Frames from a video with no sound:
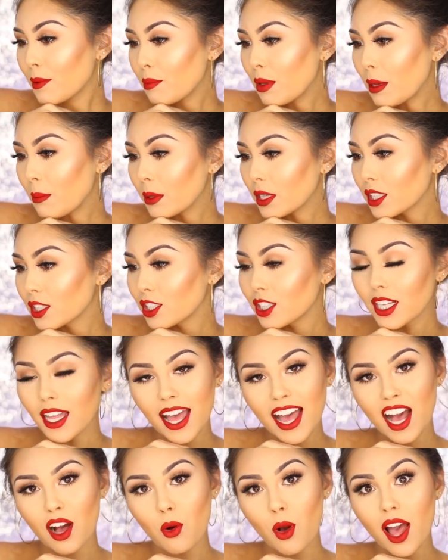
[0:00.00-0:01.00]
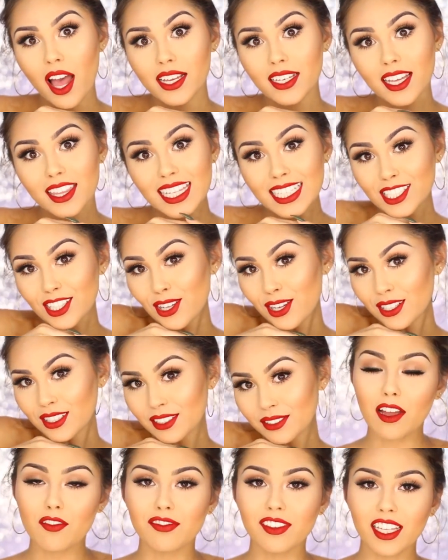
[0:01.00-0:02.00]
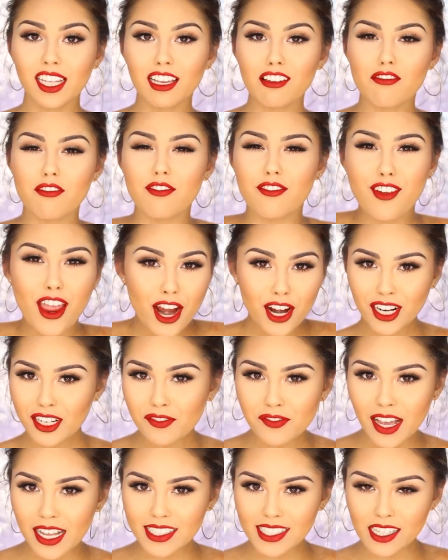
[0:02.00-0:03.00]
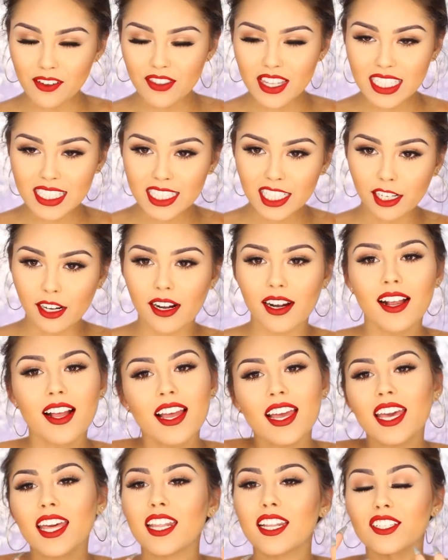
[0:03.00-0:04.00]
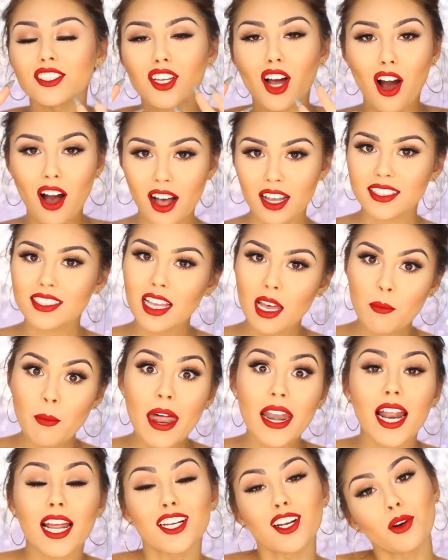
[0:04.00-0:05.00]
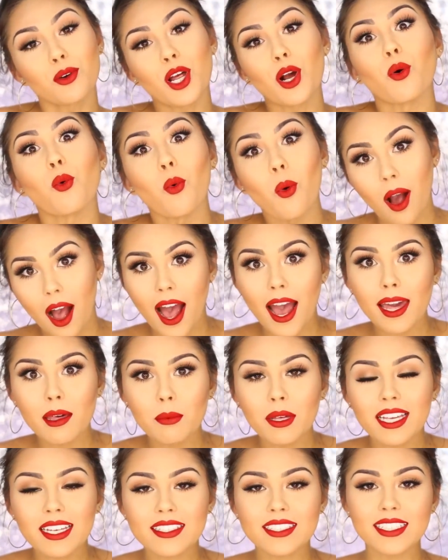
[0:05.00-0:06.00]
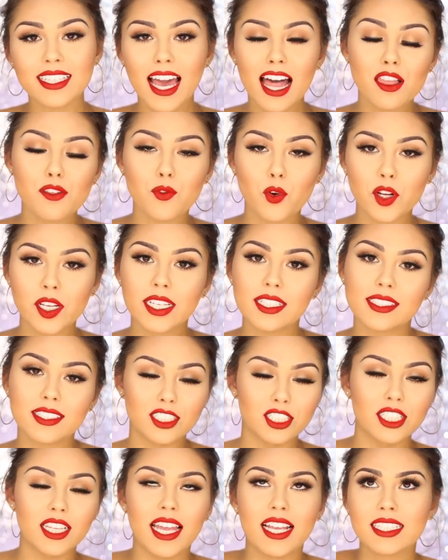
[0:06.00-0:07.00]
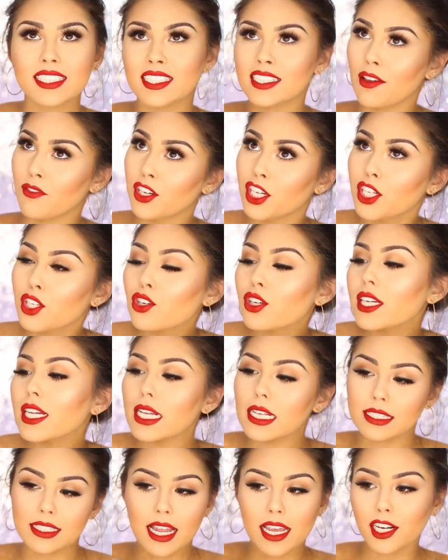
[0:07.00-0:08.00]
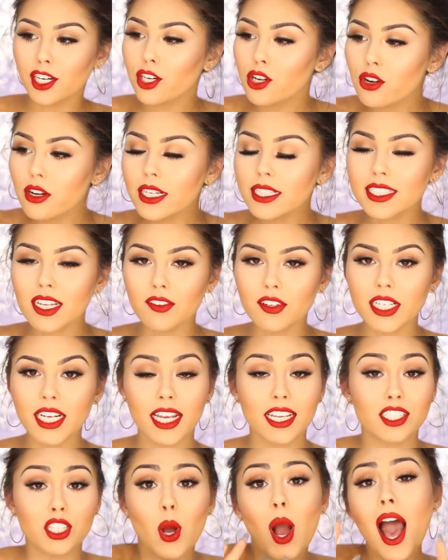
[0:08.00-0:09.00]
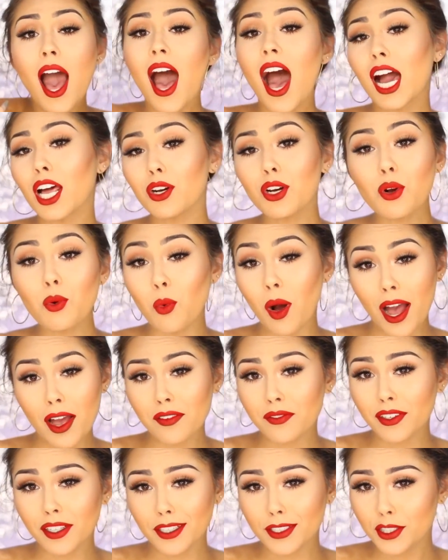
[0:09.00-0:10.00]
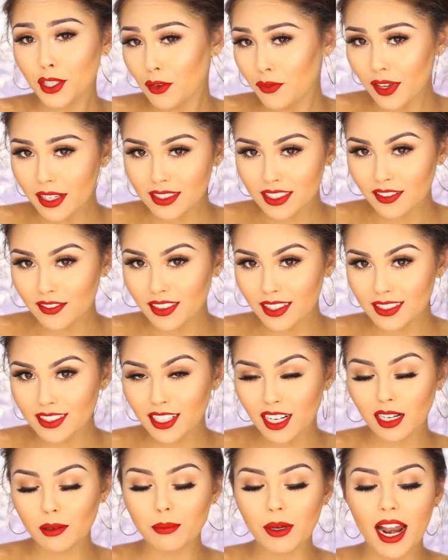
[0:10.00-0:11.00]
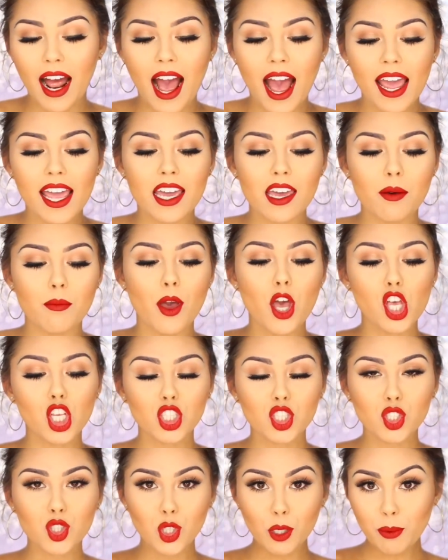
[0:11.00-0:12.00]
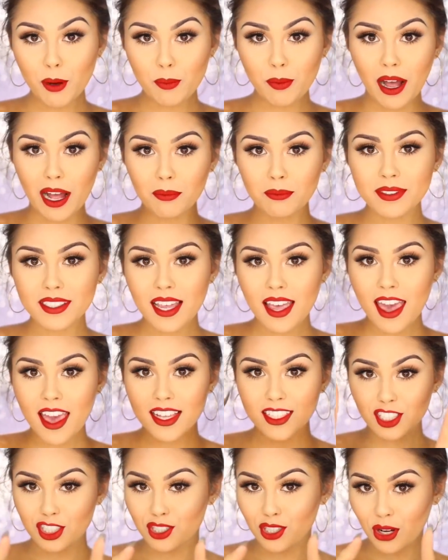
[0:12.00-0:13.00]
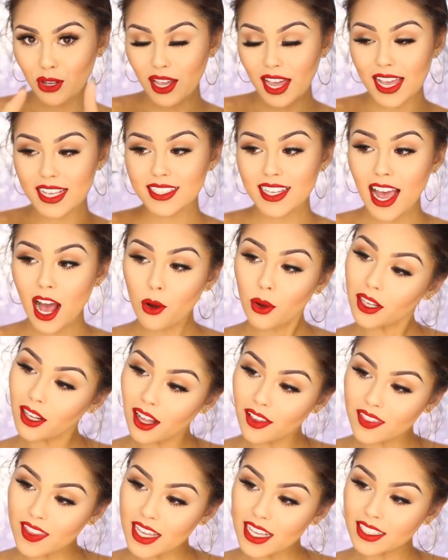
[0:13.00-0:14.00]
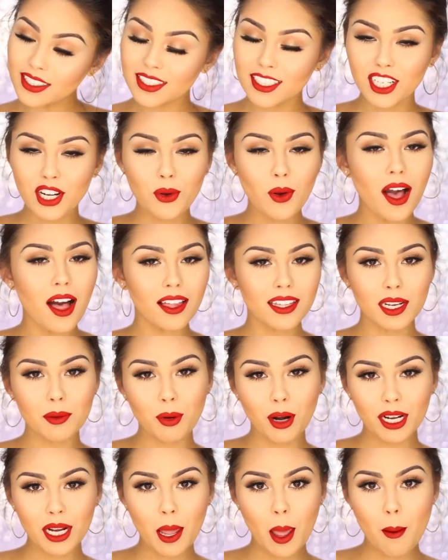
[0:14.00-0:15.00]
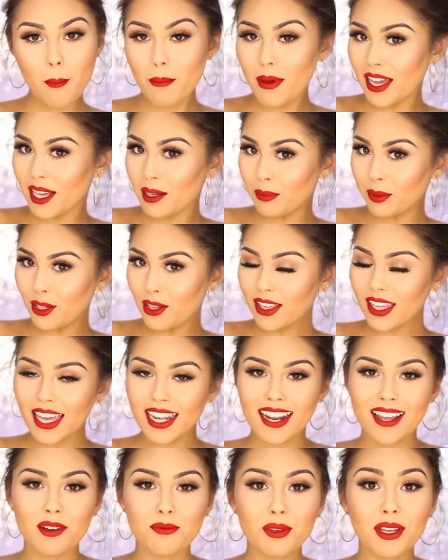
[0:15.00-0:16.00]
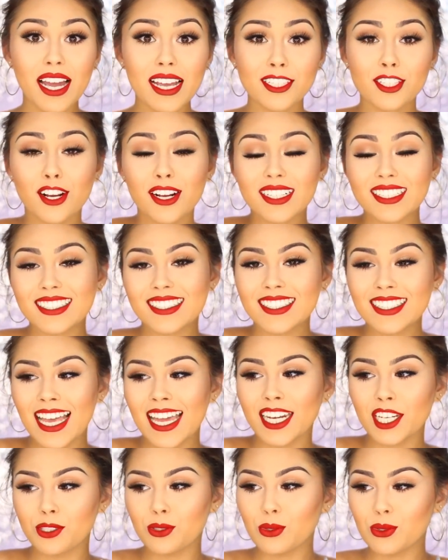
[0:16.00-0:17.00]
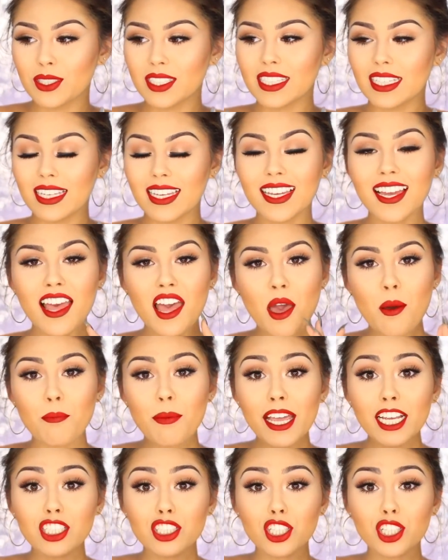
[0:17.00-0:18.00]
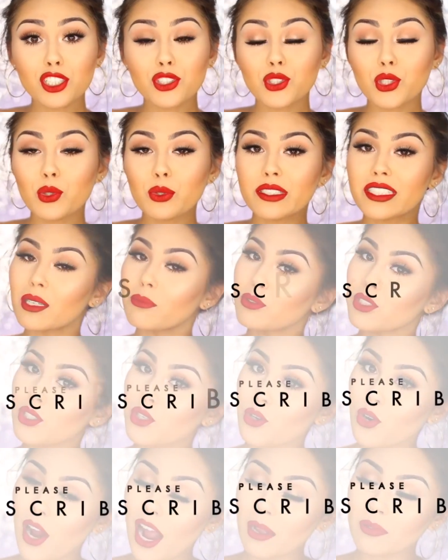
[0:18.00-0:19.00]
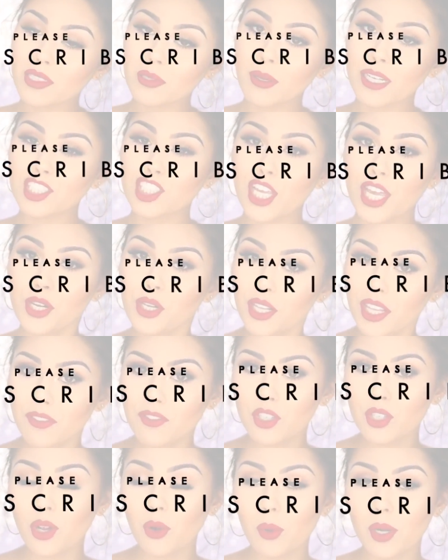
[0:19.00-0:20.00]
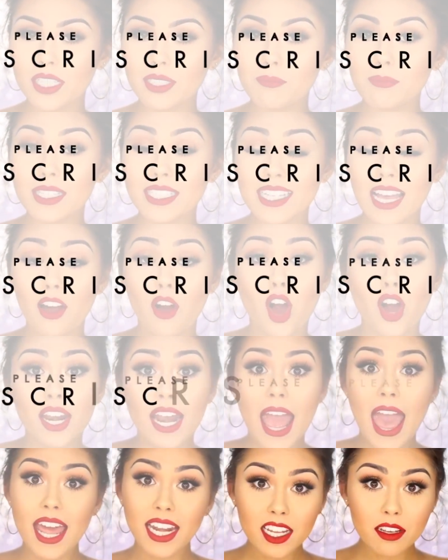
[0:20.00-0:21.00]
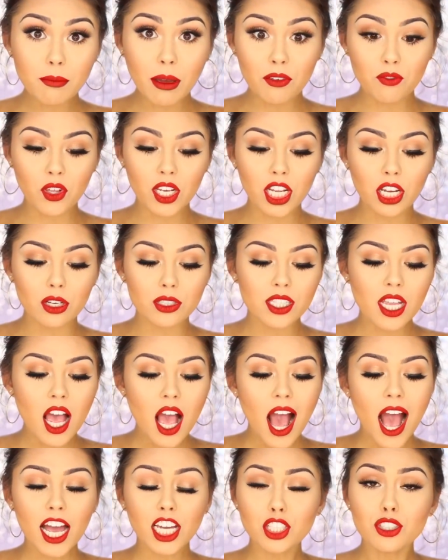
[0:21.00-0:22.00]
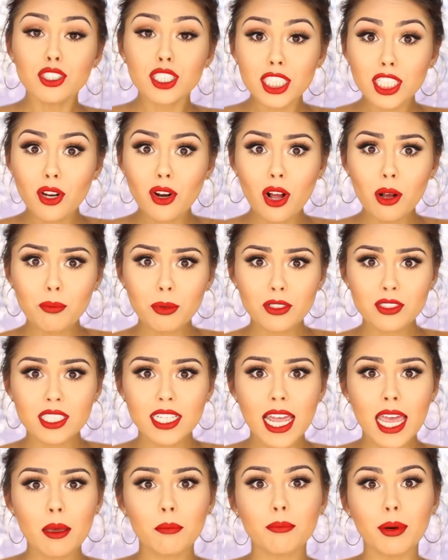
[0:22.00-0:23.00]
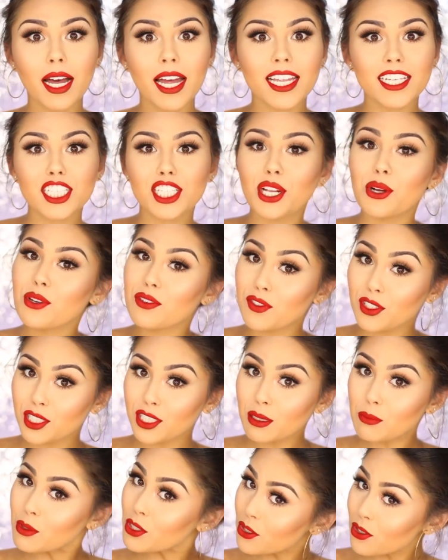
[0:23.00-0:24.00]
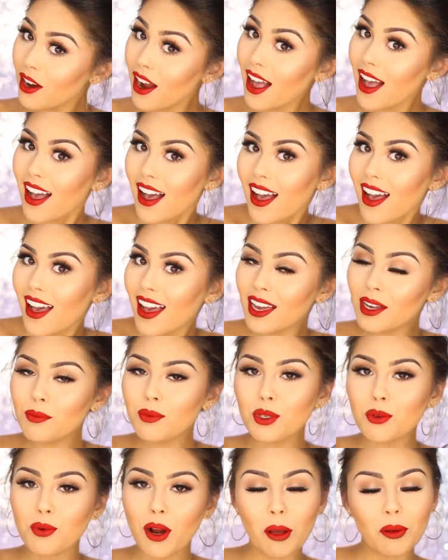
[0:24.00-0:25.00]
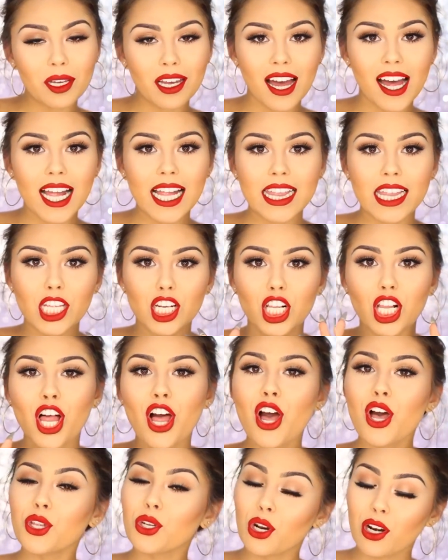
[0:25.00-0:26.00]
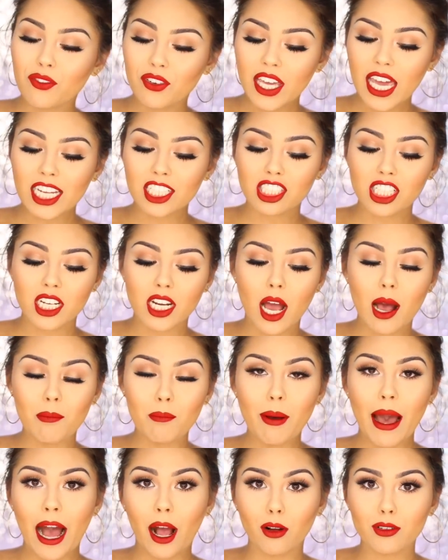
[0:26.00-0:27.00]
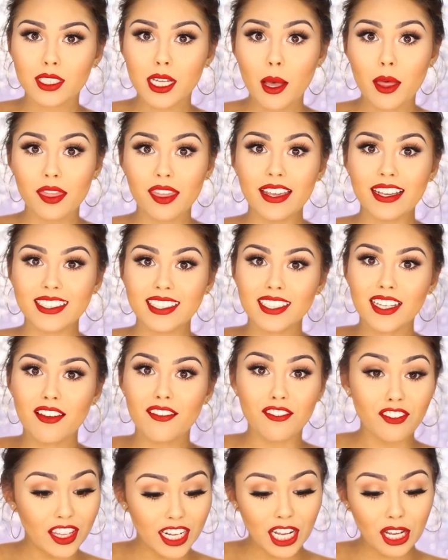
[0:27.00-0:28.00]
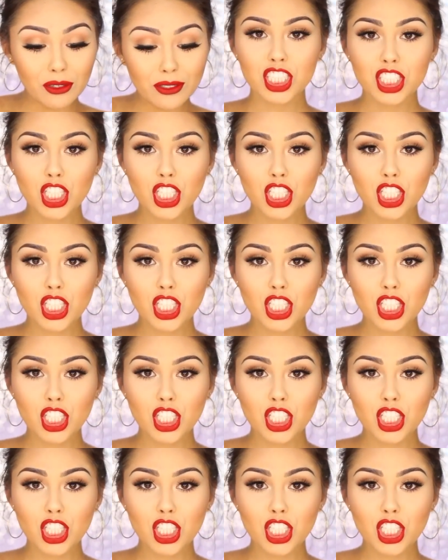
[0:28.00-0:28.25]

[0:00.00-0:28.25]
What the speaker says: Peep a little how I got this look. I'm feeling very festive this year. It is awesome, and I don't know why, because in California it's still like 70 degrees, 80 degrees every day. So I don't know why I'm feeling so festive this year, but I am super pumped to show you guys how I got this, you know, holiday party makeup look, and I hope you guys are excited to see. Make sure to subscribe to my channel if you don't want to miss out on any of my videos. I usually don't upload today, but you know, if you're subscribed, you probably got a little notification about this video.